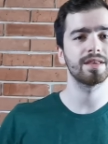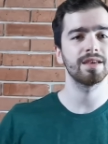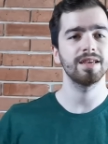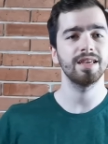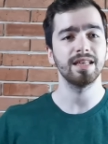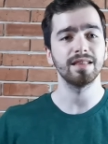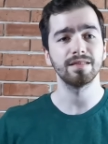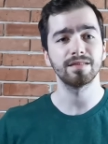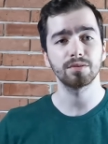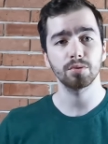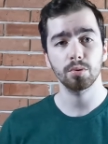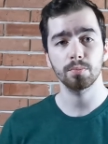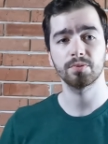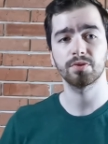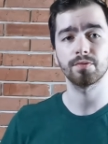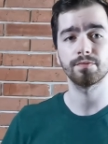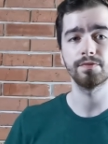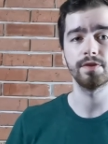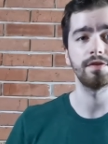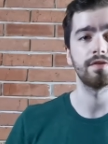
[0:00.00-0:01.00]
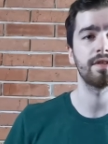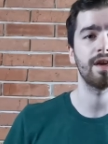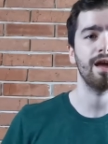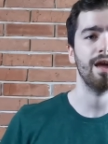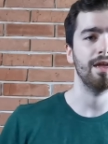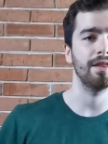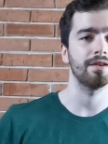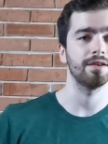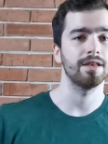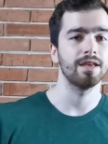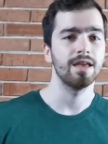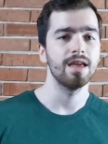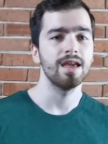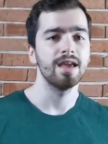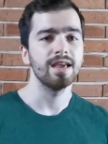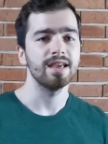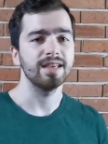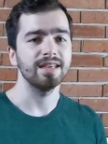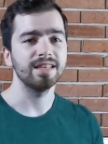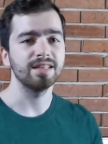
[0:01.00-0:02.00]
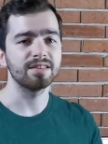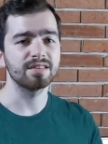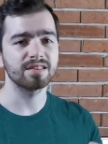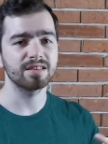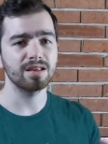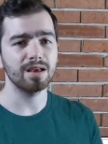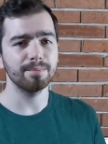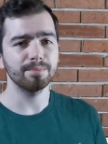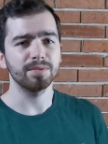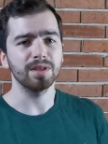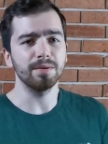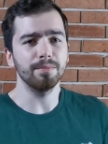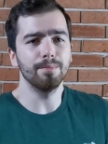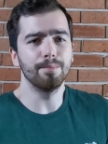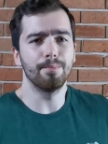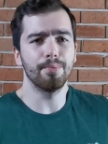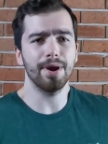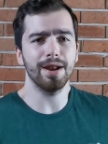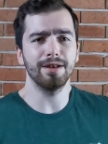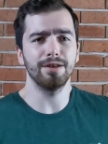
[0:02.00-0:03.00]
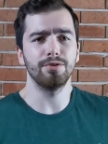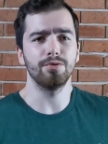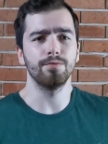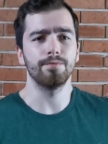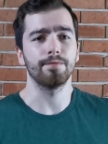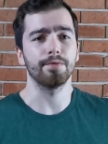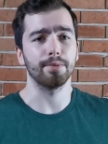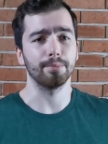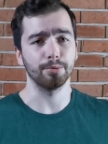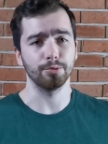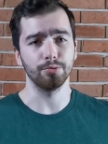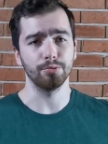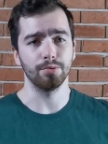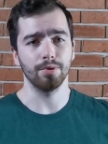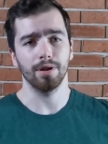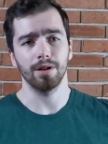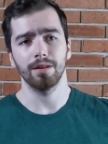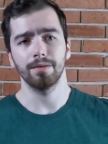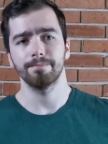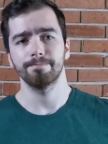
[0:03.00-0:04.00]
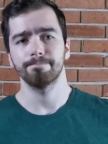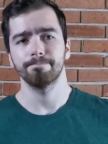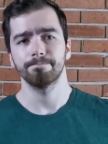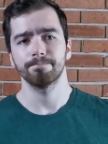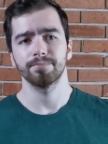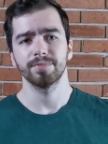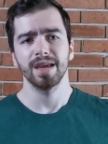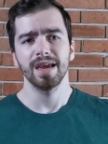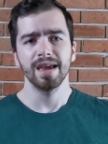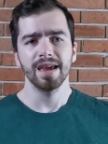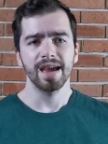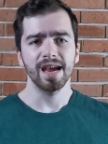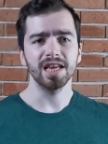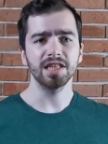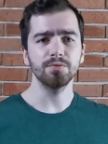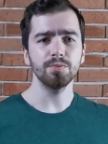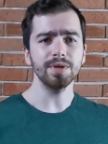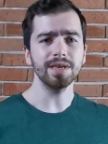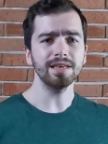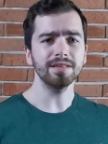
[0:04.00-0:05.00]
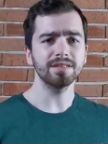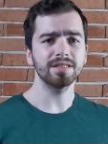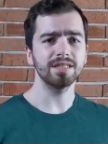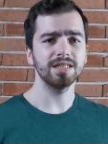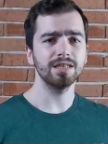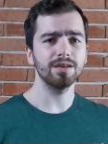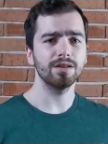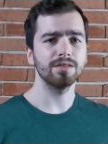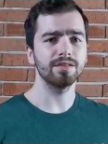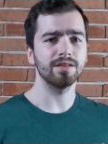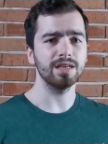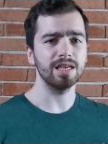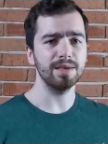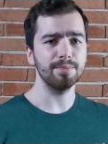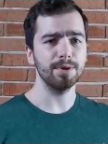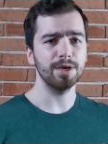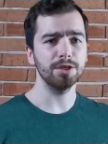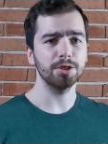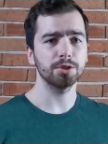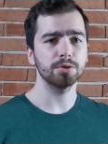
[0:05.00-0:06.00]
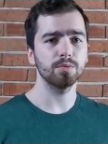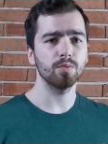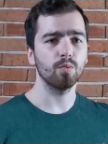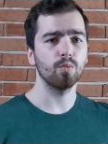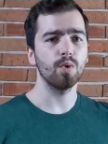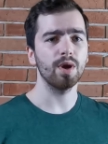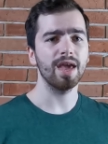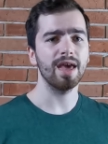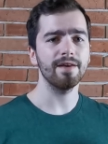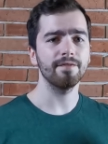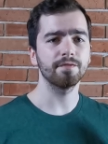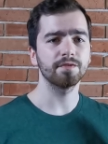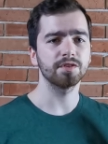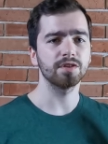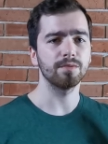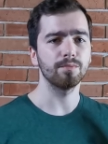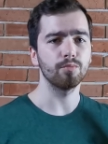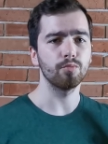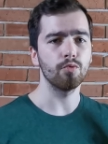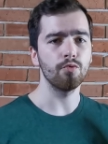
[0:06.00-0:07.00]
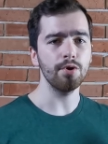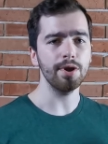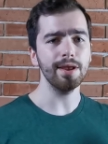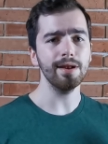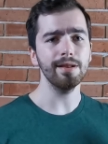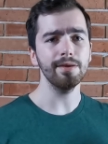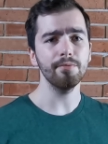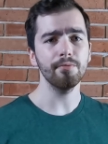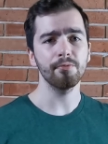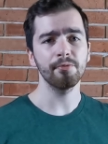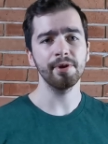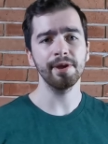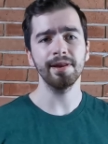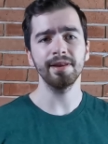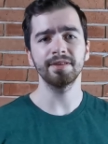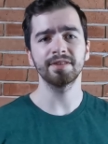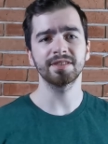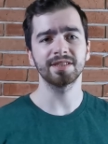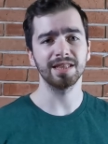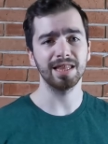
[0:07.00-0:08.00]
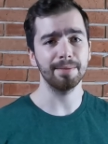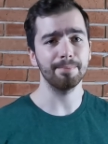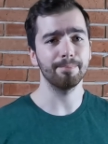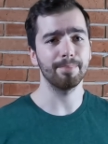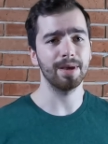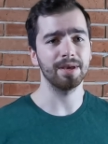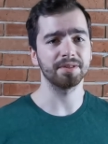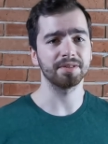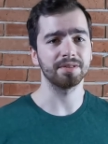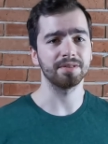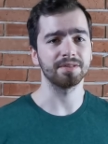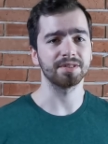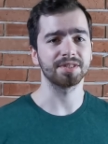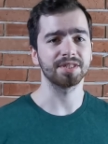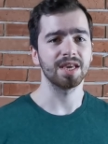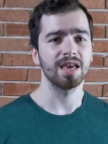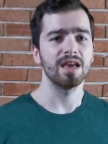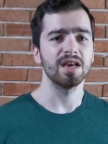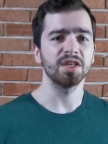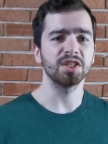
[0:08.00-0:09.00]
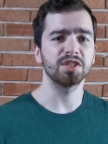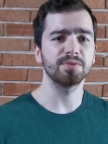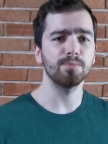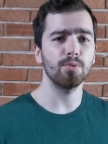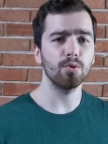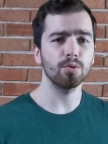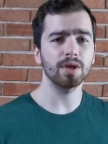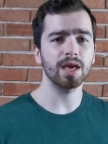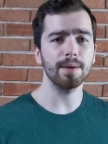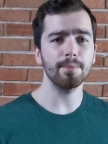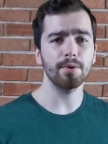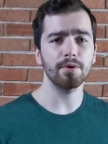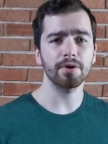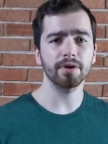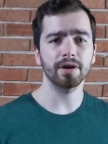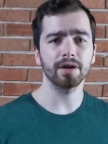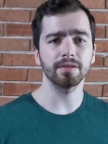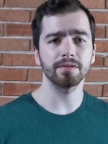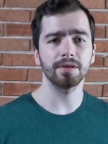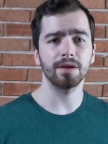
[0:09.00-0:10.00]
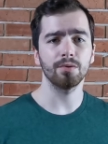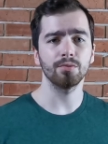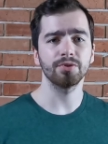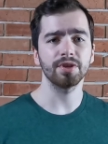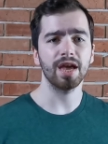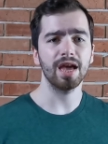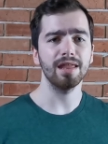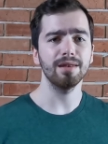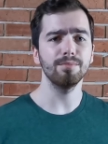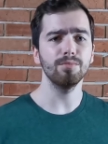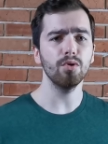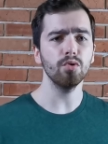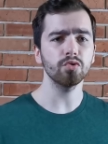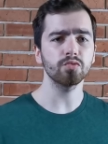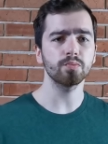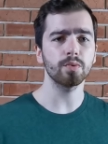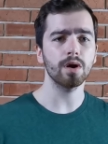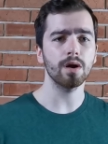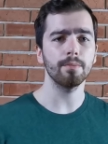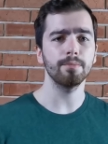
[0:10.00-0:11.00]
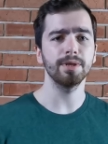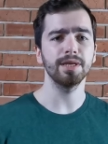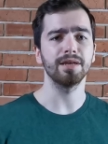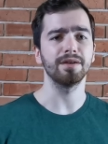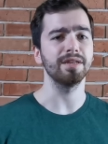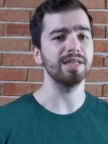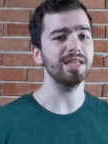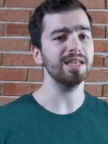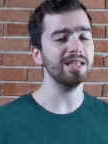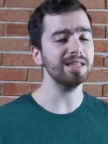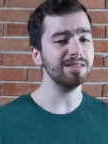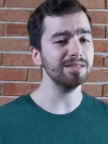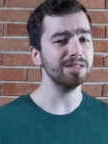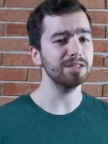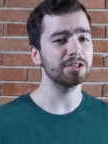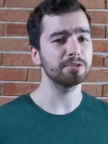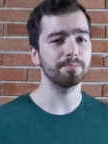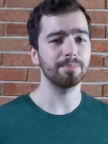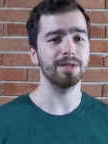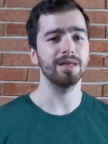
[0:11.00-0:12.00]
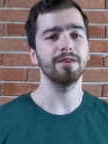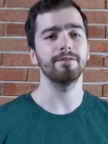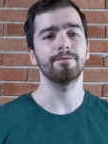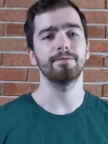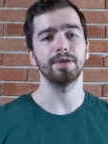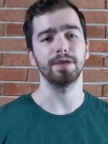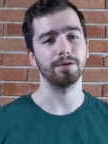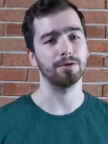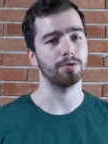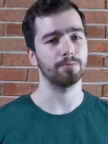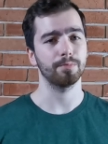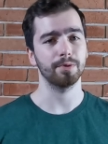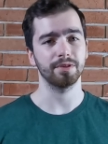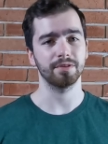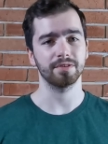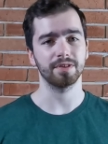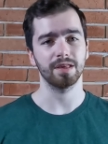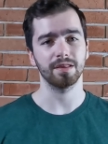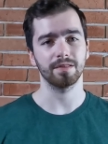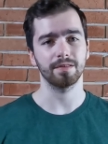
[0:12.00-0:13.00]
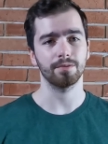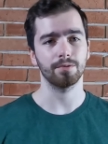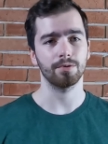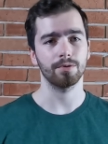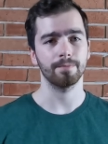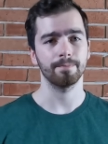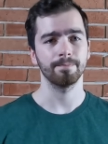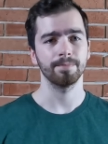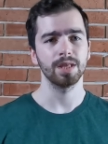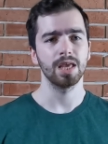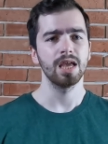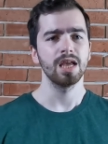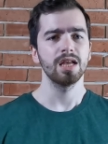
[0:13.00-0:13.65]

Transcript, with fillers: but in terms of design, it's something brand new from Google. As we can see on the image, we have some really really slim bezels, a small camera cutout and most probably an in-display fingerprint sensor.